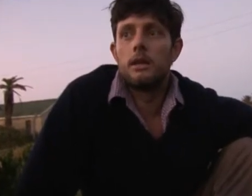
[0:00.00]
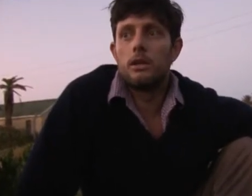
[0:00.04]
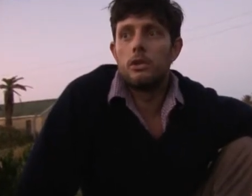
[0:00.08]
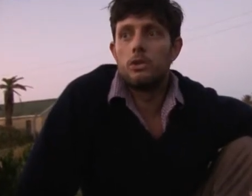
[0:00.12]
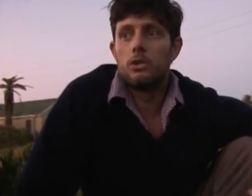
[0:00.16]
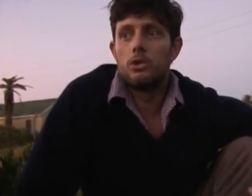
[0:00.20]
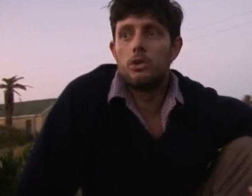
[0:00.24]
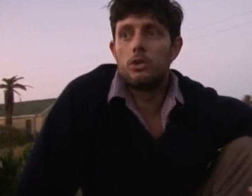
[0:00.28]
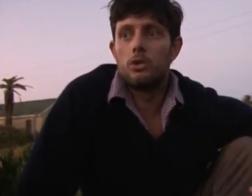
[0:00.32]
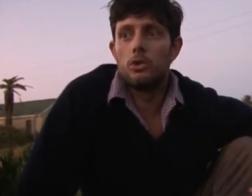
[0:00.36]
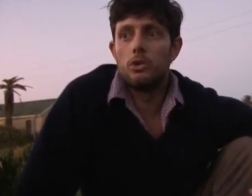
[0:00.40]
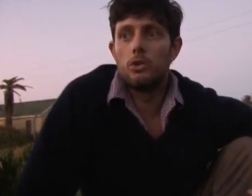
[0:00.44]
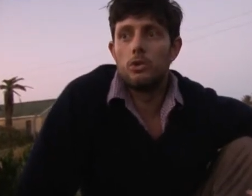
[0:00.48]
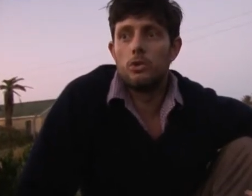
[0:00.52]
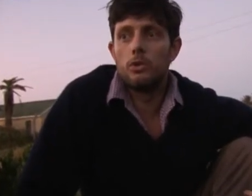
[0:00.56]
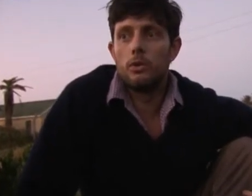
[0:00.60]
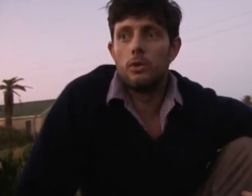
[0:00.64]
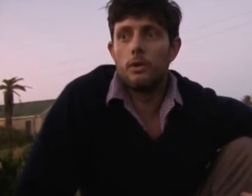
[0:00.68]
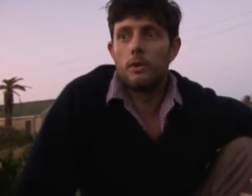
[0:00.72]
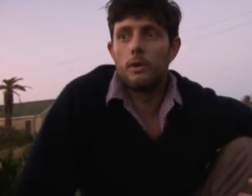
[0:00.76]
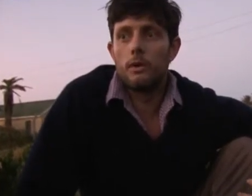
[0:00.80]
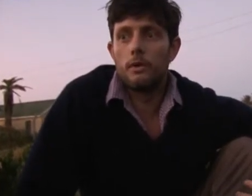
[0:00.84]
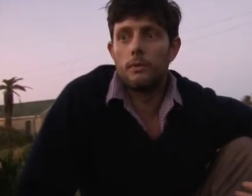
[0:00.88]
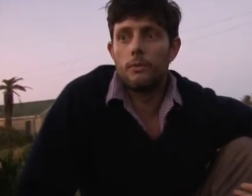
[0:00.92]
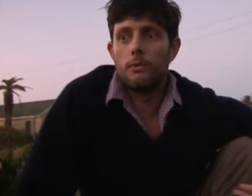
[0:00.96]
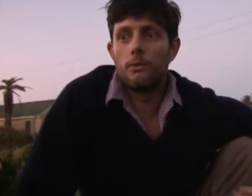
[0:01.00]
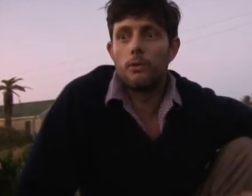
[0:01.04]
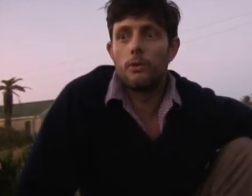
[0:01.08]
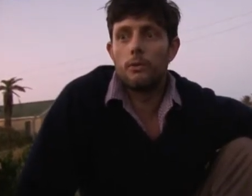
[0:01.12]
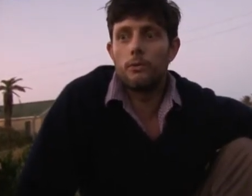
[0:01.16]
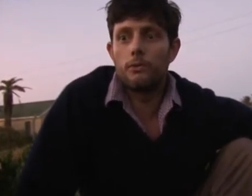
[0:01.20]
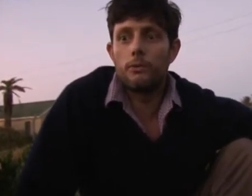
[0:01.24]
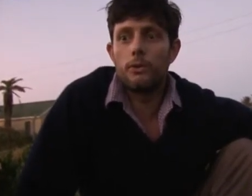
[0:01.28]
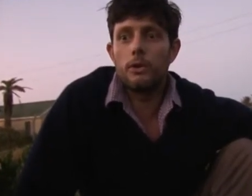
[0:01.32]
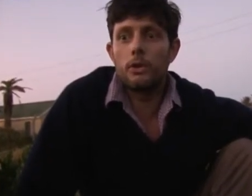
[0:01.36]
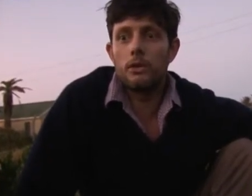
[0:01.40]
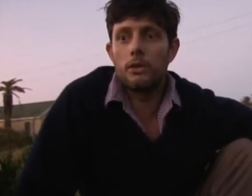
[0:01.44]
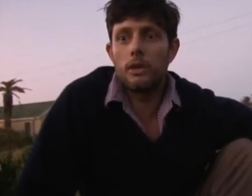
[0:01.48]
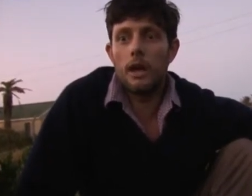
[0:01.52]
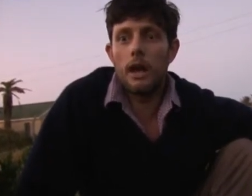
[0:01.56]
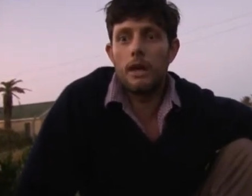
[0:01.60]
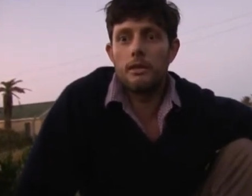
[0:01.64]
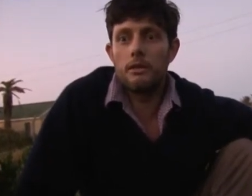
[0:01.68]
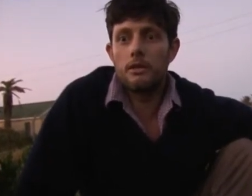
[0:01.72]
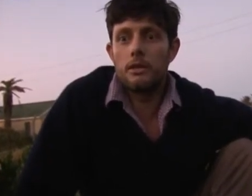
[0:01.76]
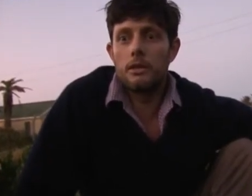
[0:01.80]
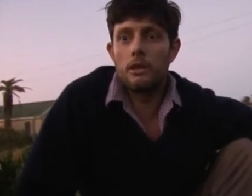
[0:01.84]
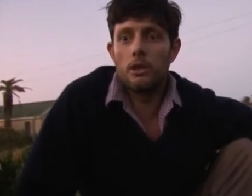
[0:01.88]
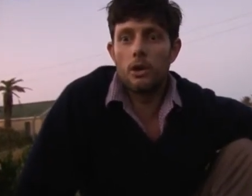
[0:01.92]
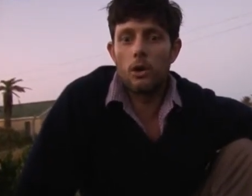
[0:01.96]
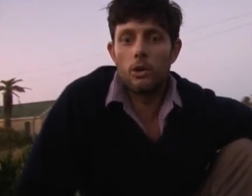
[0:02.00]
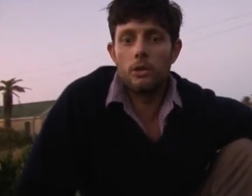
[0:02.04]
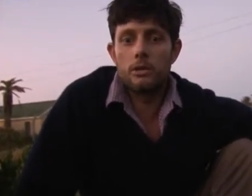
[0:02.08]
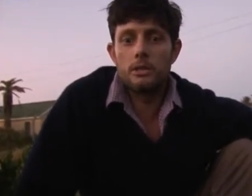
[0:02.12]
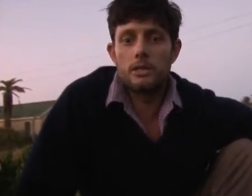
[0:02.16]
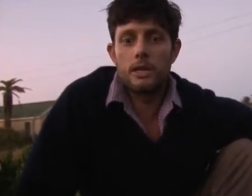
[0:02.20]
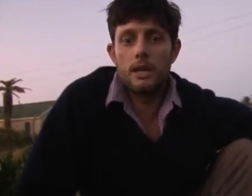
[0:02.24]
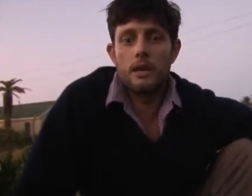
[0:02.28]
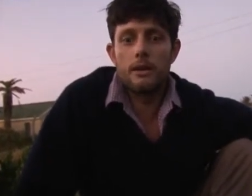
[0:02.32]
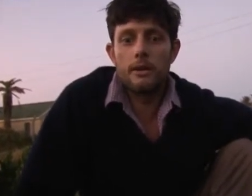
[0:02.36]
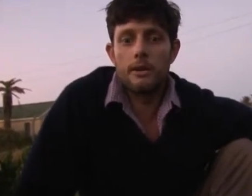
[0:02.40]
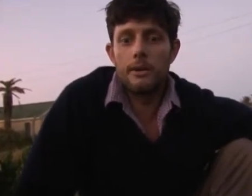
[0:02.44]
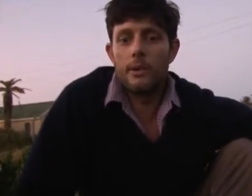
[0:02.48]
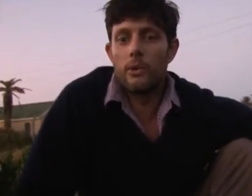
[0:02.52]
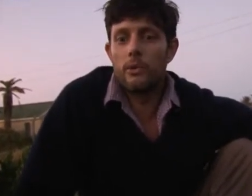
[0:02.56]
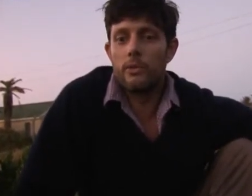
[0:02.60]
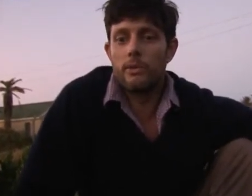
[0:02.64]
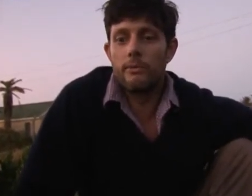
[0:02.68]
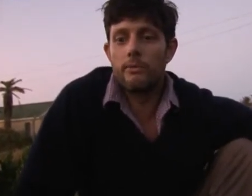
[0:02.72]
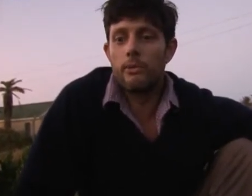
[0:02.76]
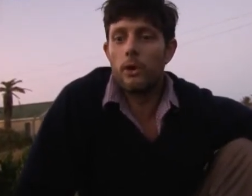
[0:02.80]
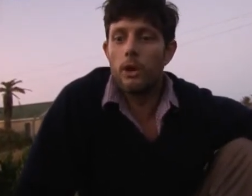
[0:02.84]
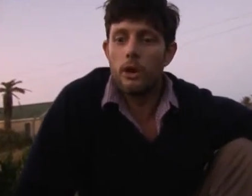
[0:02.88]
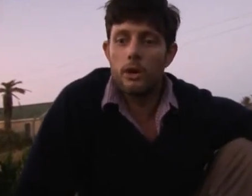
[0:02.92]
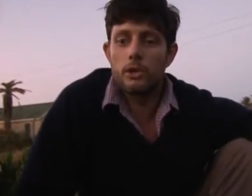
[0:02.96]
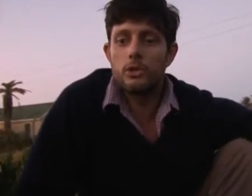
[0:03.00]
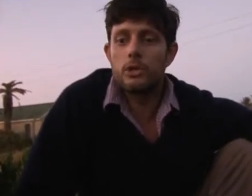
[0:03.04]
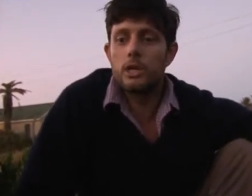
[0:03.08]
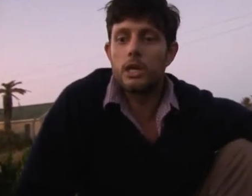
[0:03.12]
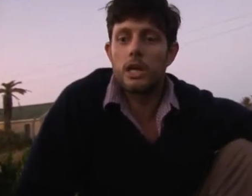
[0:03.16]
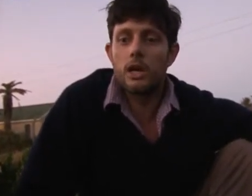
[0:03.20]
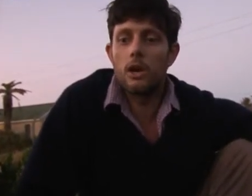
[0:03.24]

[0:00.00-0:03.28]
to fulfill either the gold standard or the voluntary